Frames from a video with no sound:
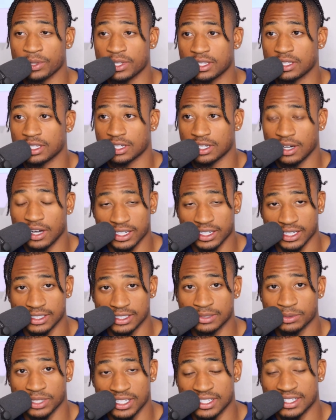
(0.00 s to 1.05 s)
within the
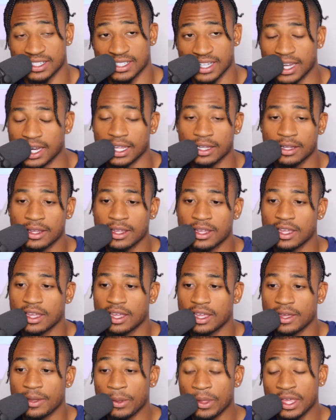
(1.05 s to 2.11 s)
caucus, within the Senate,
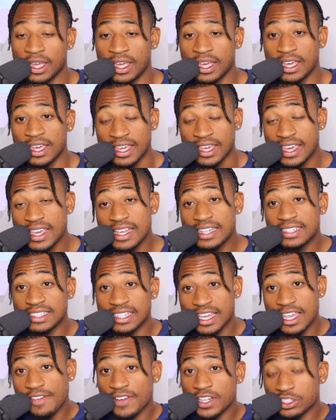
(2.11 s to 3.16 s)
he's
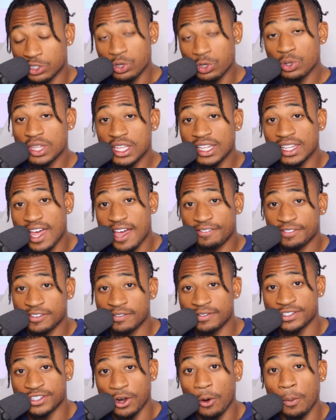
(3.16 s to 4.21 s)
even to the left
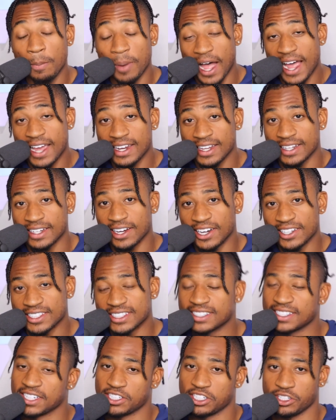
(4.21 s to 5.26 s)
of Joe Biden on
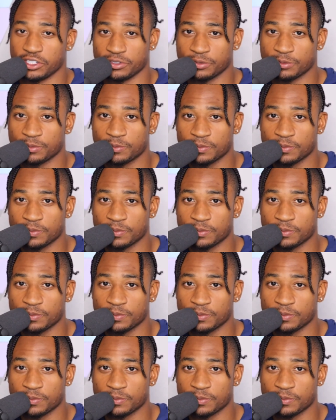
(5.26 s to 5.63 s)
this issue.